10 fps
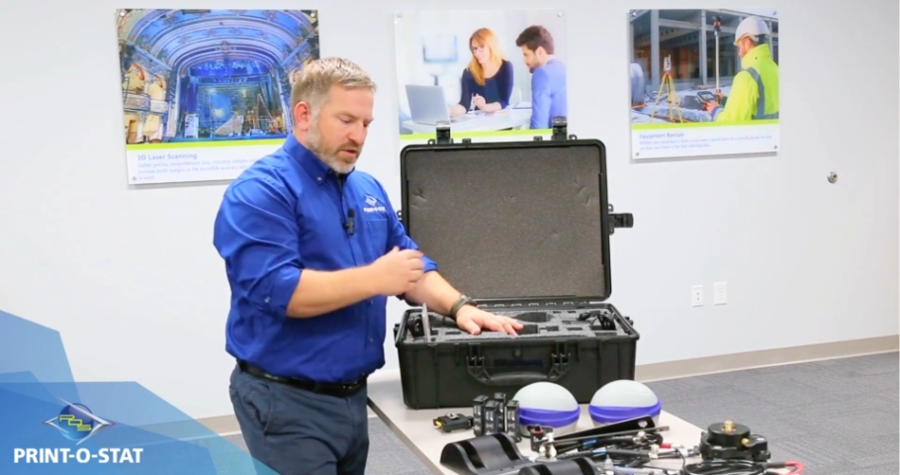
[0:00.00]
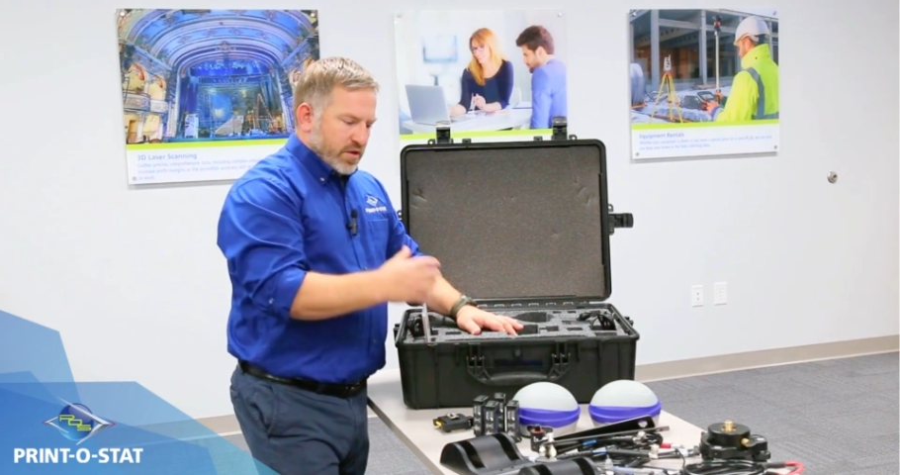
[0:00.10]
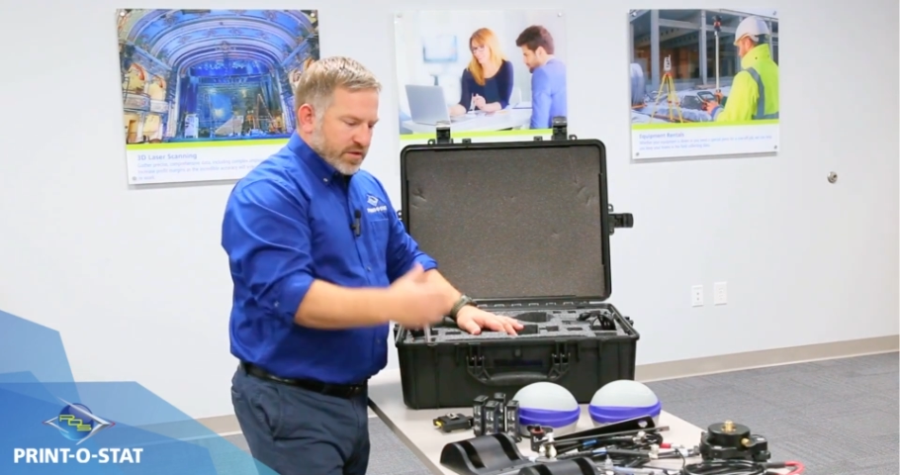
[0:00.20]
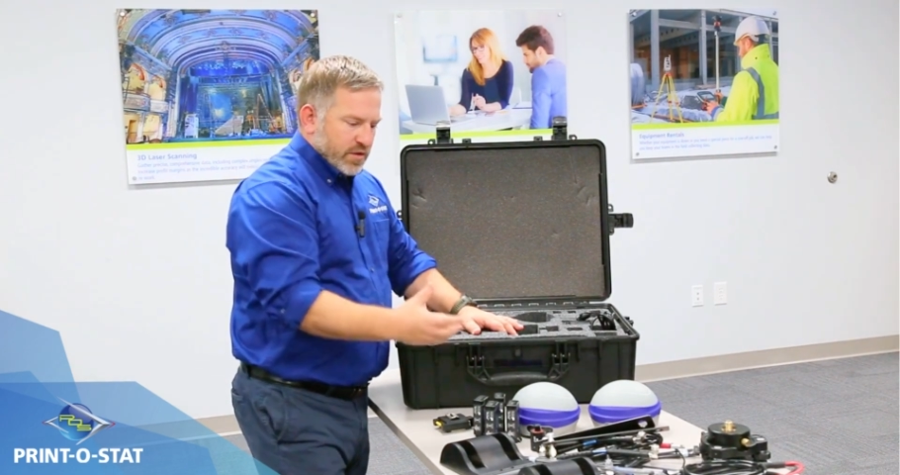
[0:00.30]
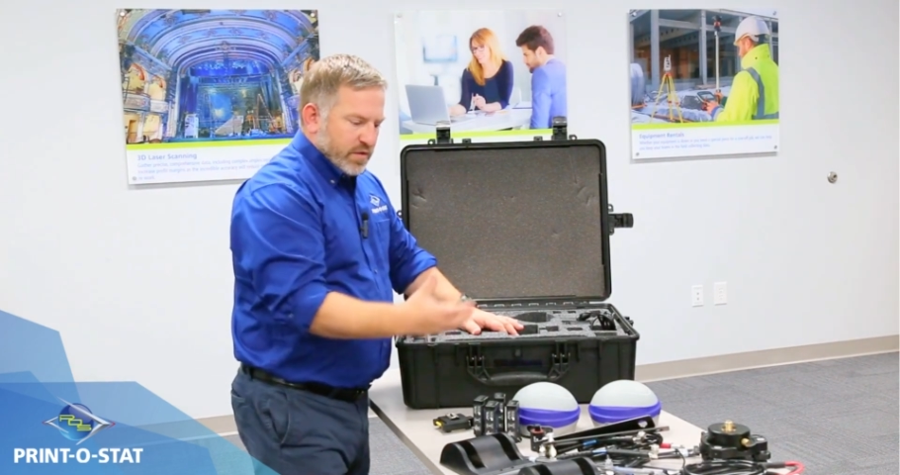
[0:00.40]

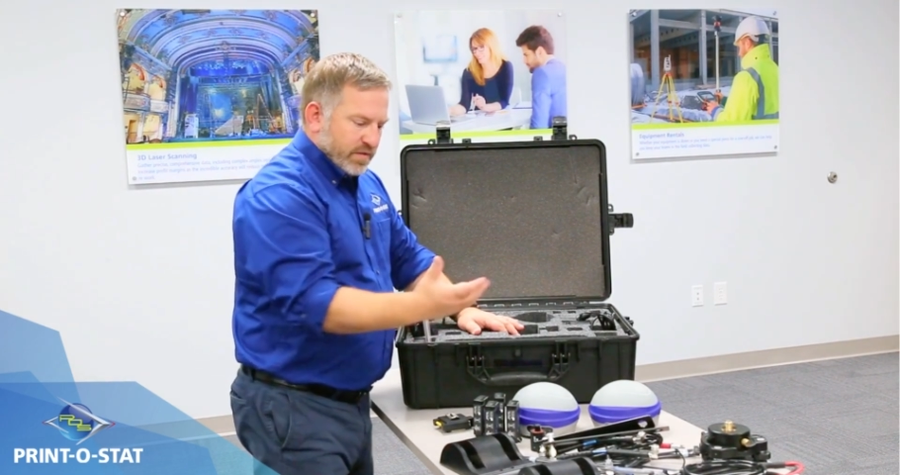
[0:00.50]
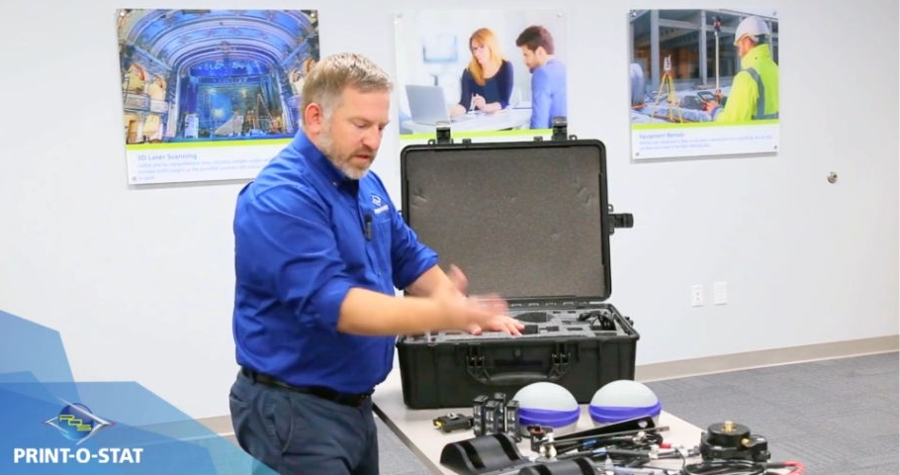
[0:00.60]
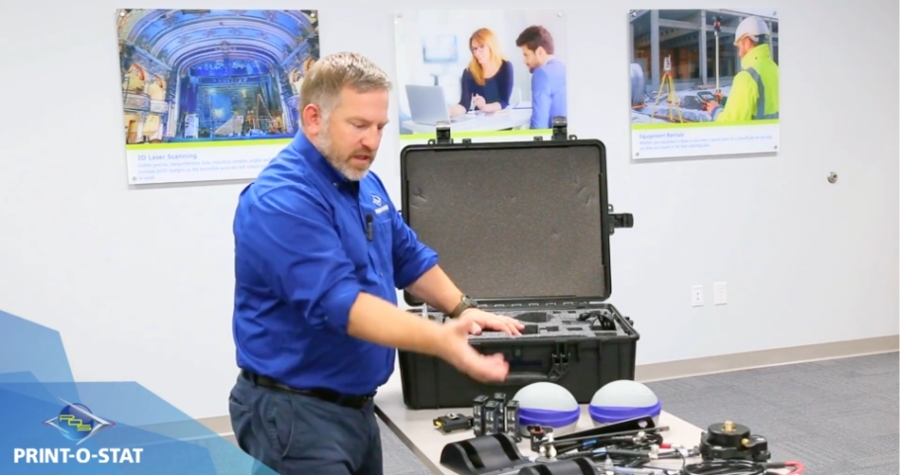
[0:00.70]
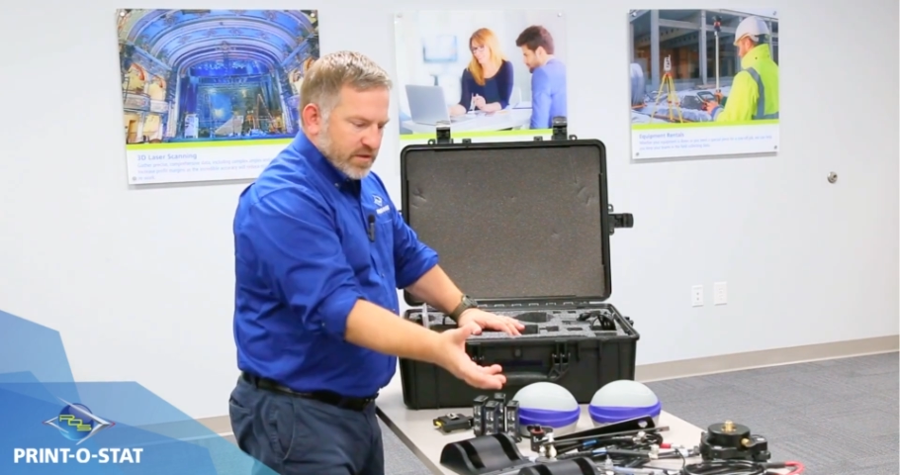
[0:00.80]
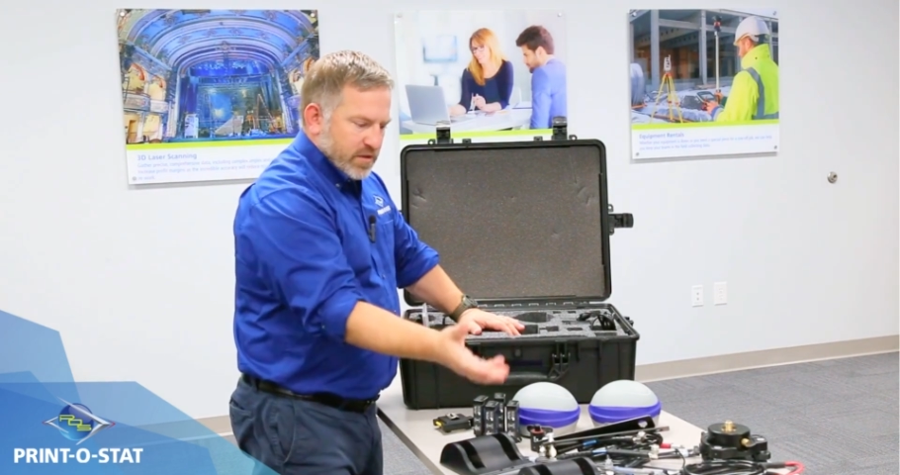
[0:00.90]
also, if
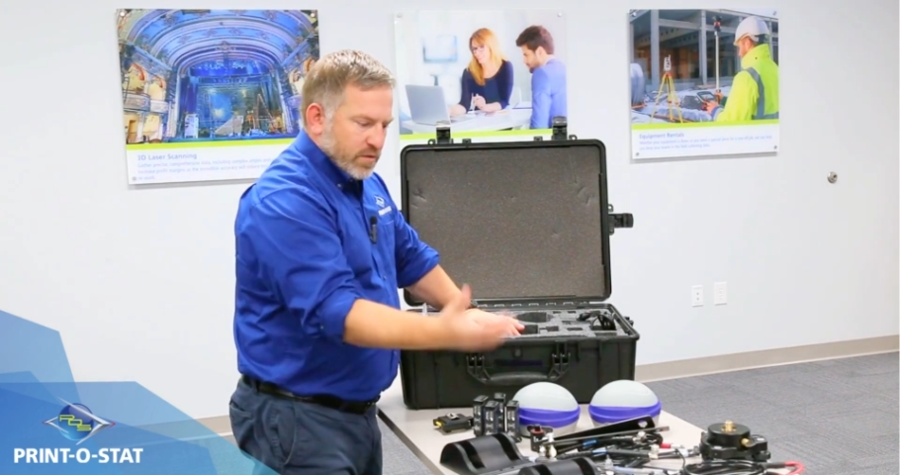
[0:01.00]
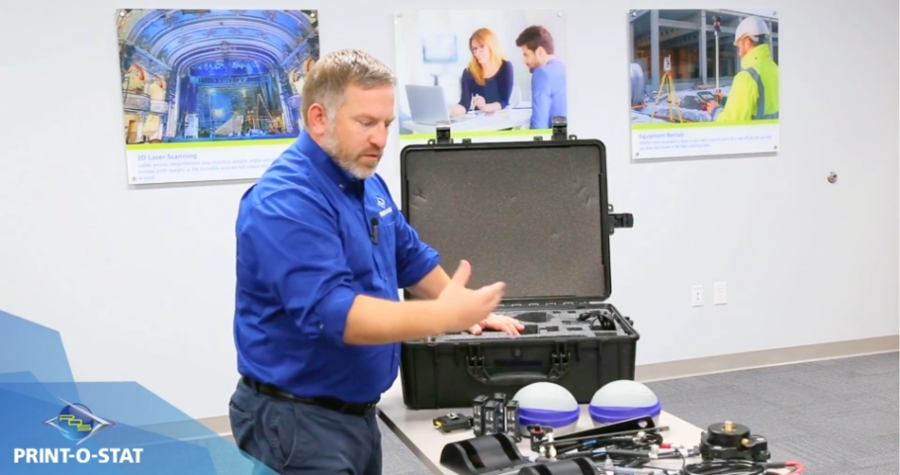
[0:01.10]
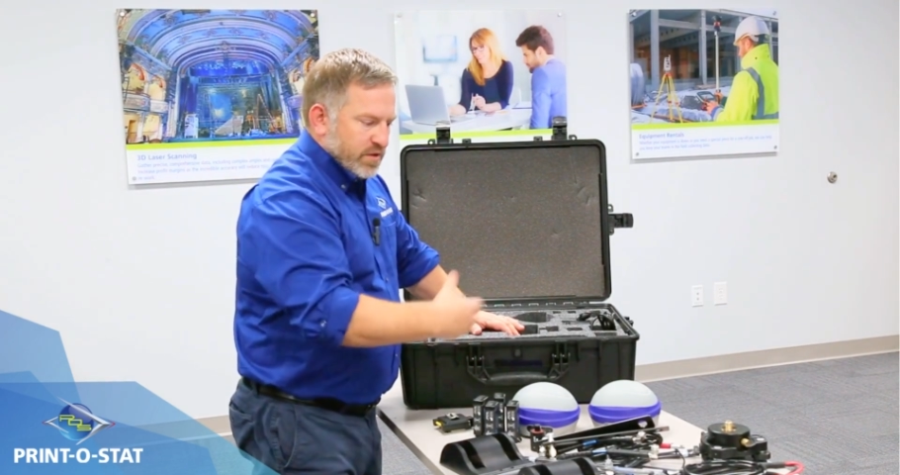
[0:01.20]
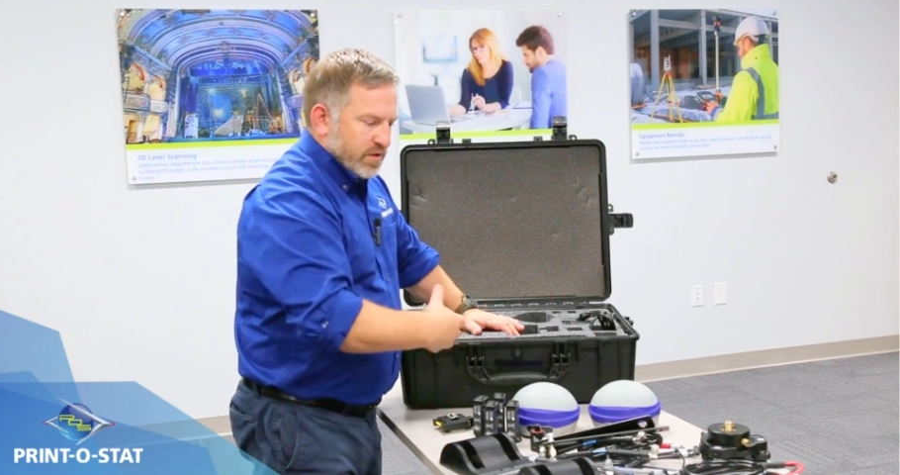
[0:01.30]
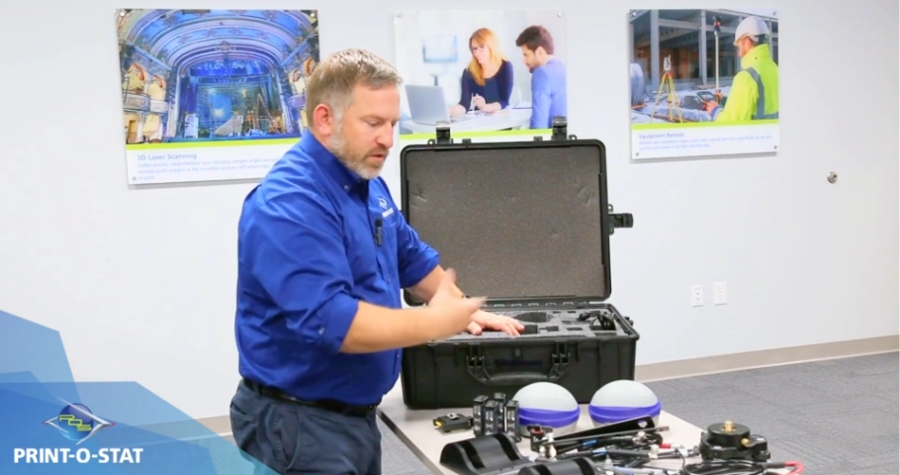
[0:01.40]
you need
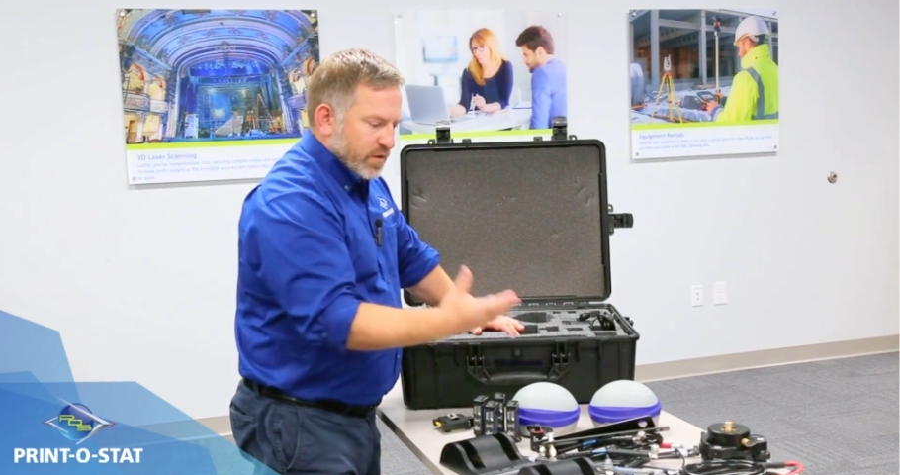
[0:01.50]
to,